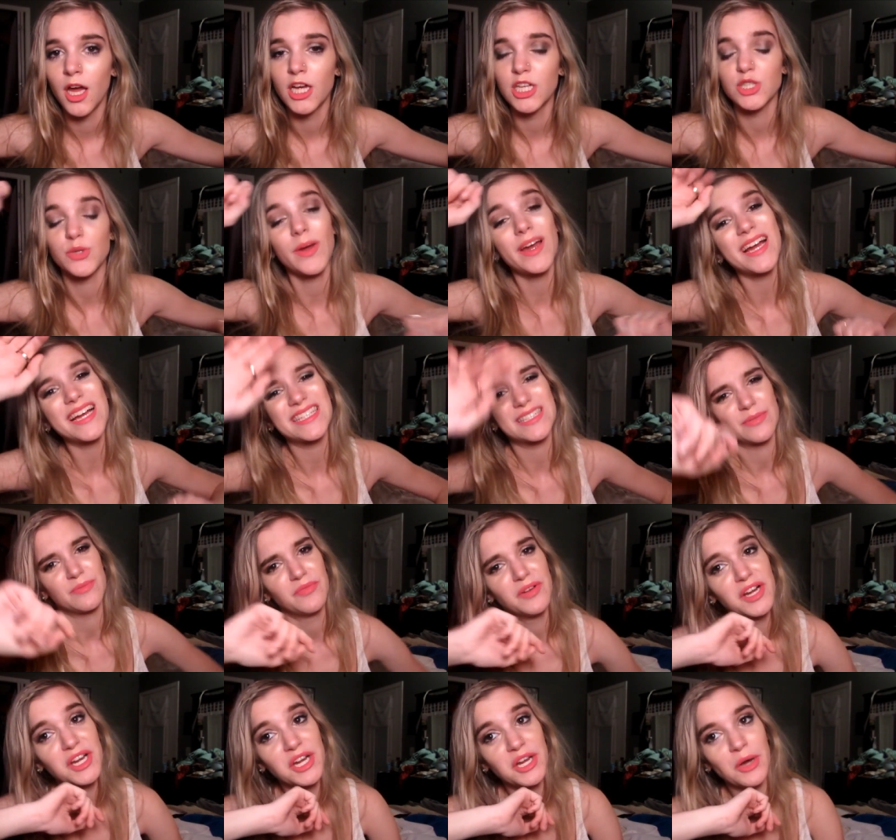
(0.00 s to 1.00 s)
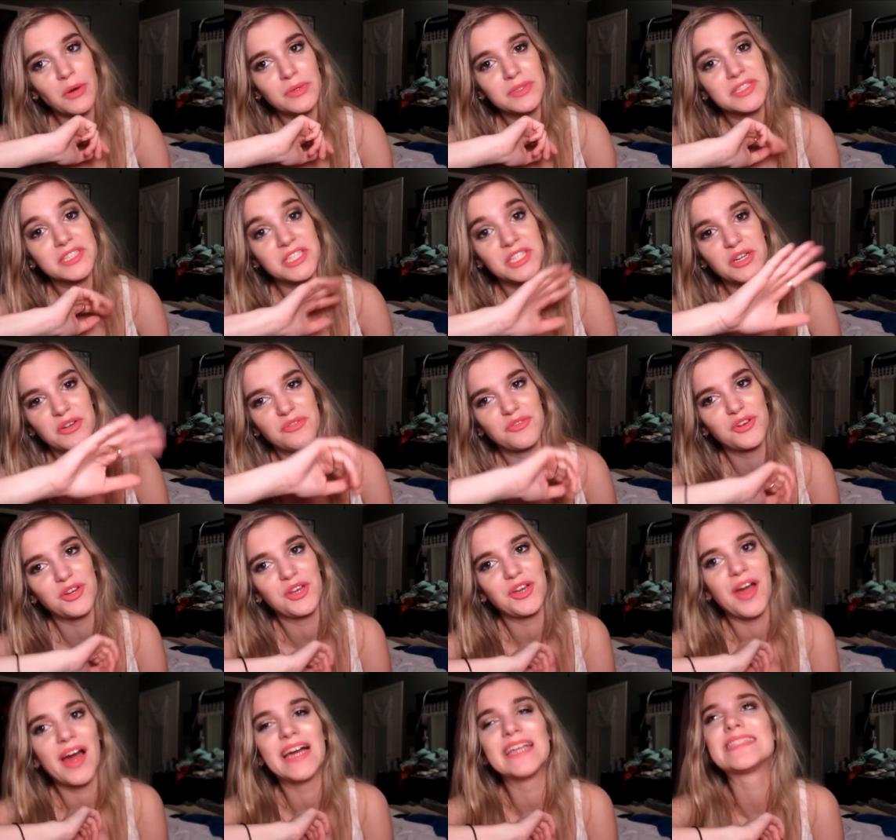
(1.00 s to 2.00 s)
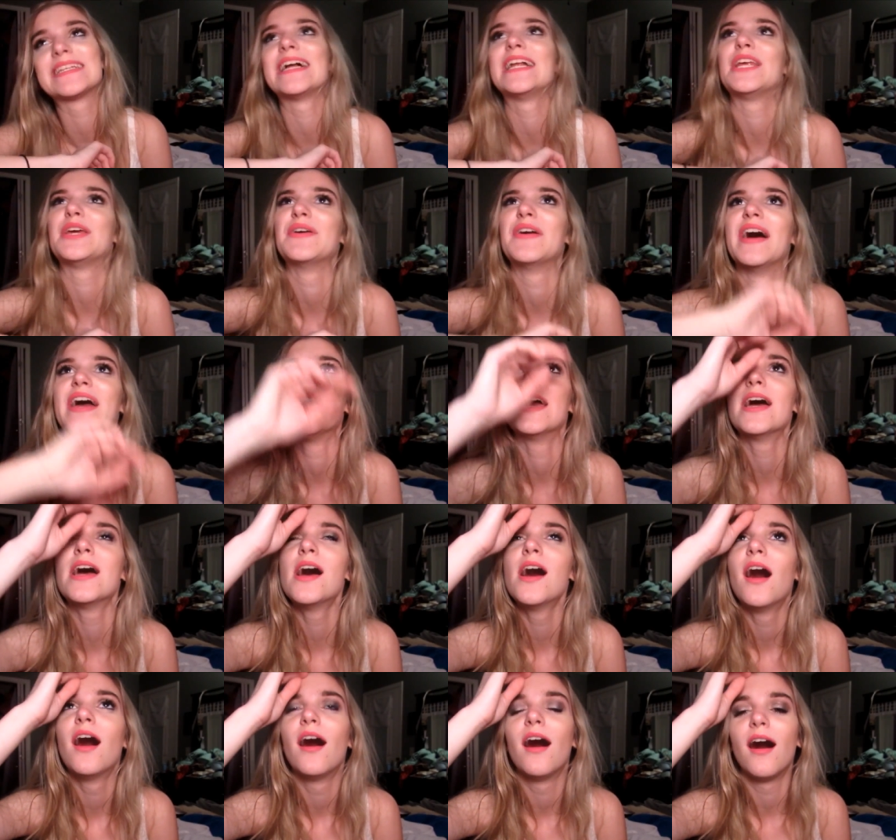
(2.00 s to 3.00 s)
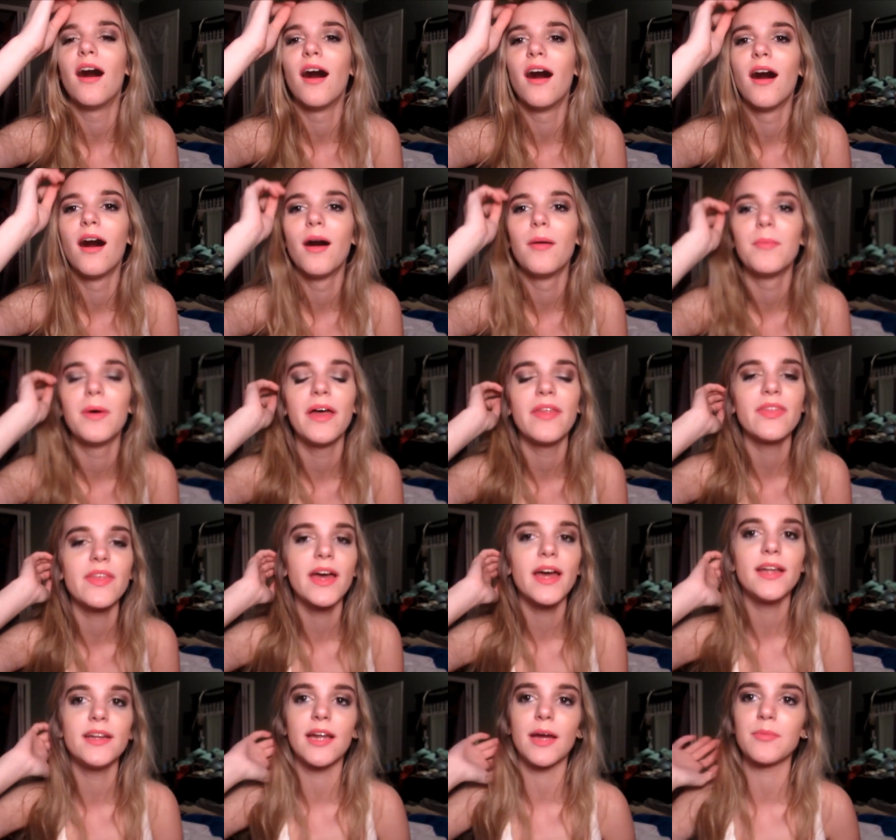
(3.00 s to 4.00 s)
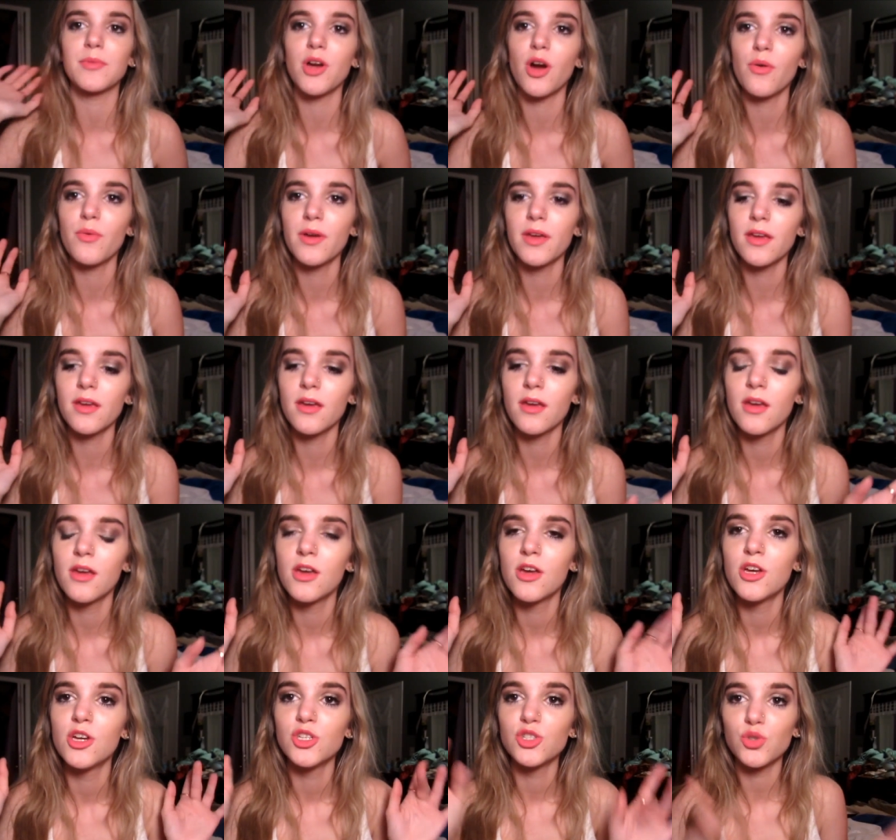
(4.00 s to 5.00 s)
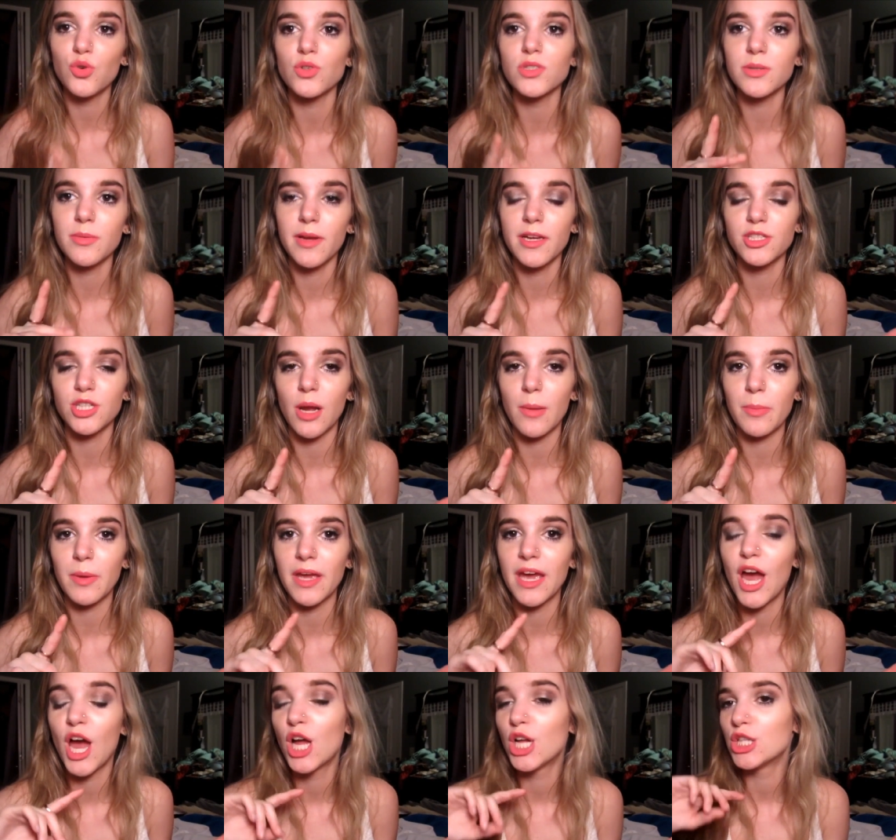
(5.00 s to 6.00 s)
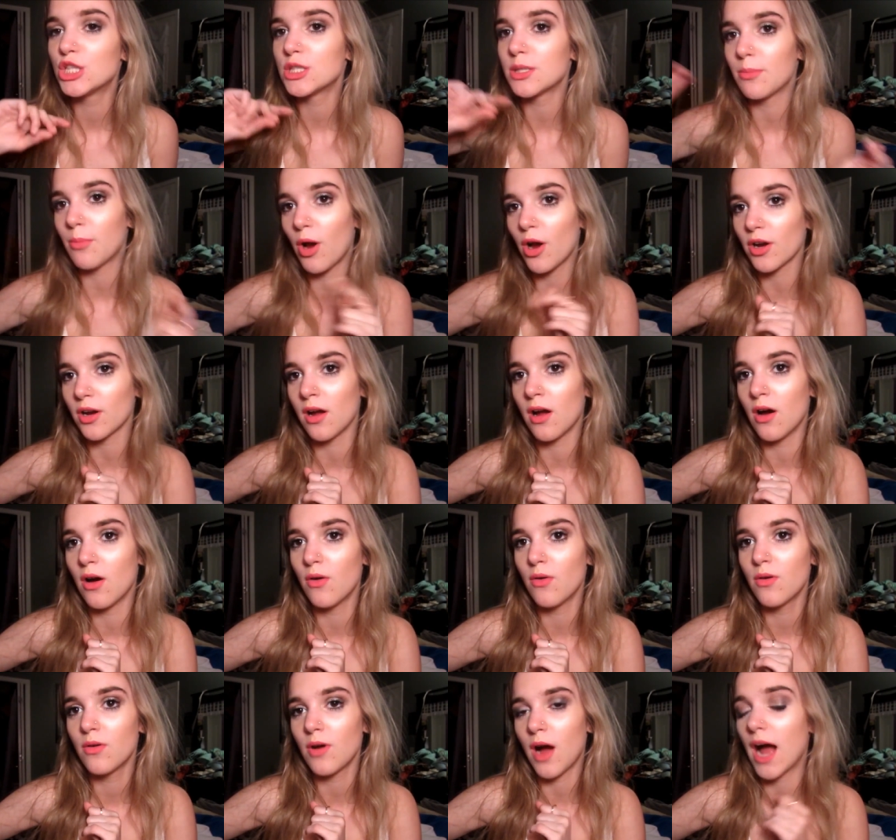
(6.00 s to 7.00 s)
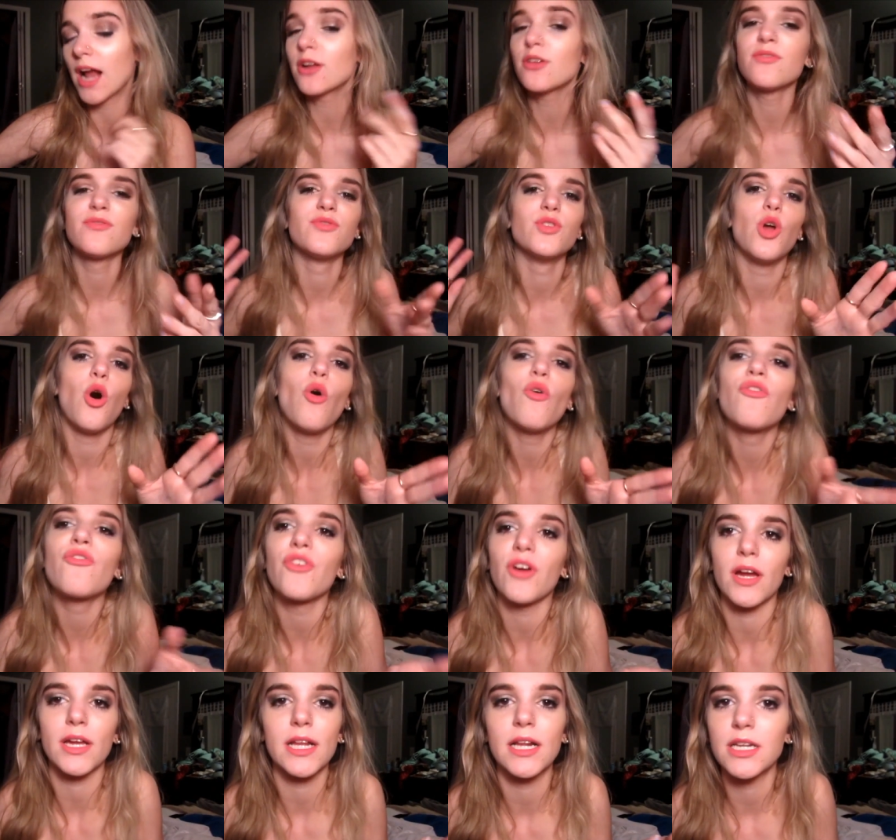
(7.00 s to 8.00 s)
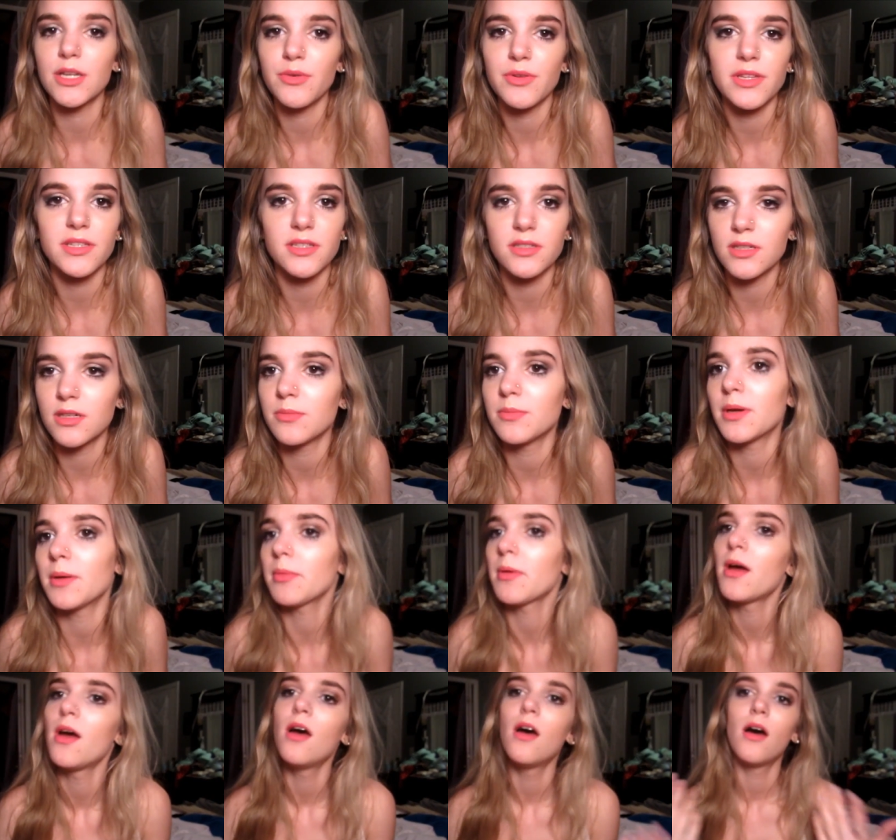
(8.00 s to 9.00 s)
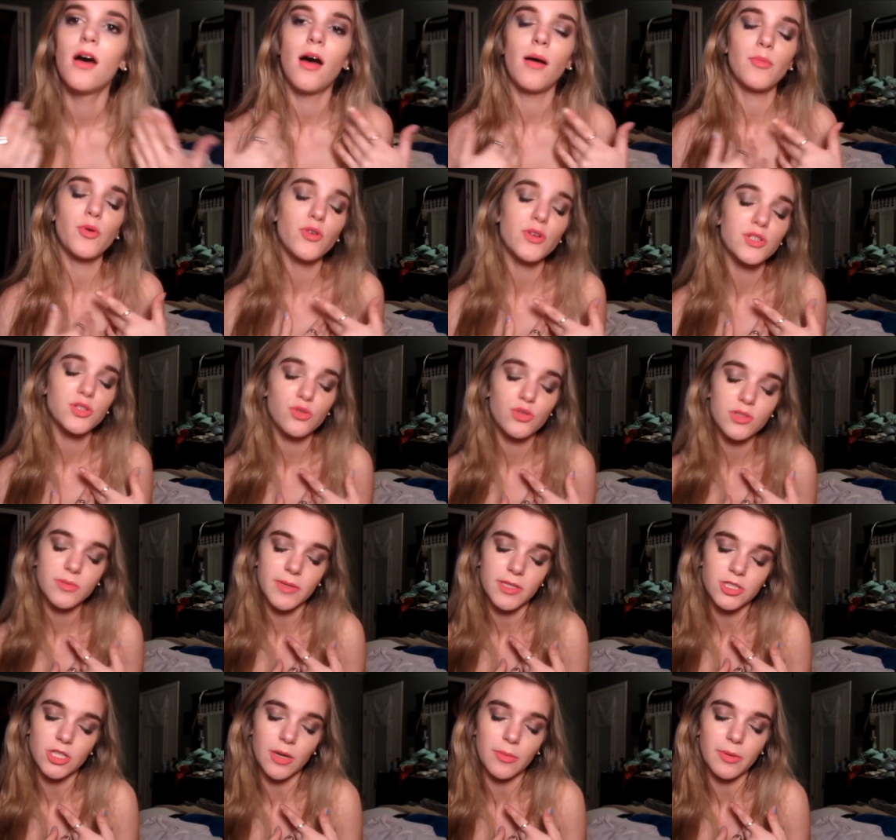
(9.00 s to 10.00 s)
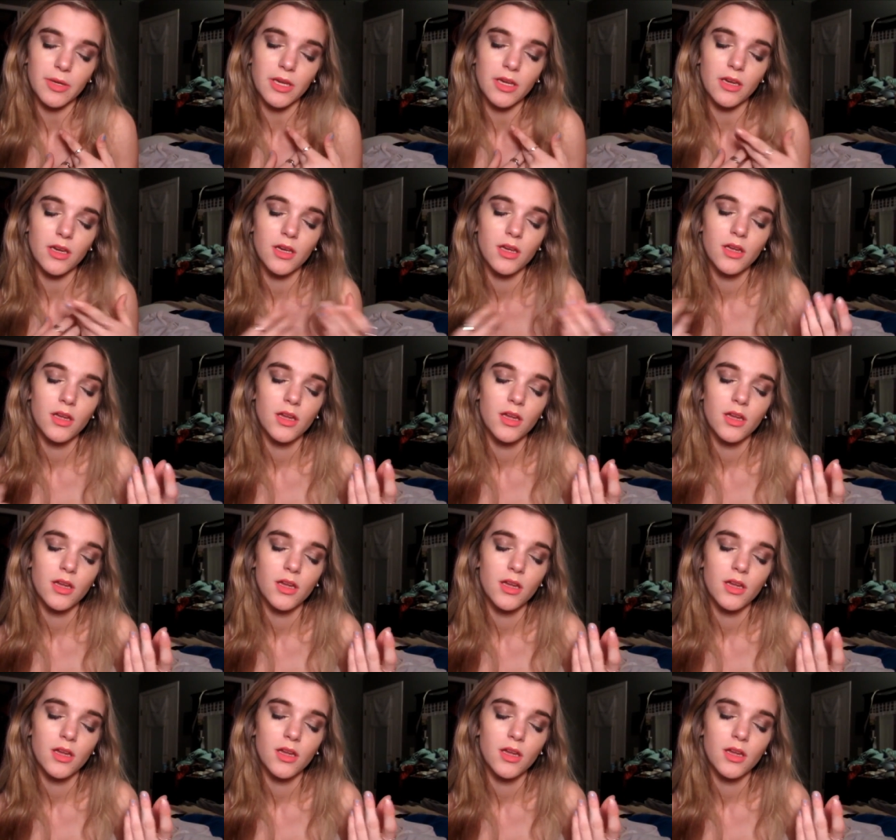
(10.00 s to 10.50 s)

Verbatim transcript: So I got some videos to do for you guys. Anyway, um, and then I'm going school supply shopping tomorrow. I don't have no freaking idea when this is going to be up. I'm going school supply shopping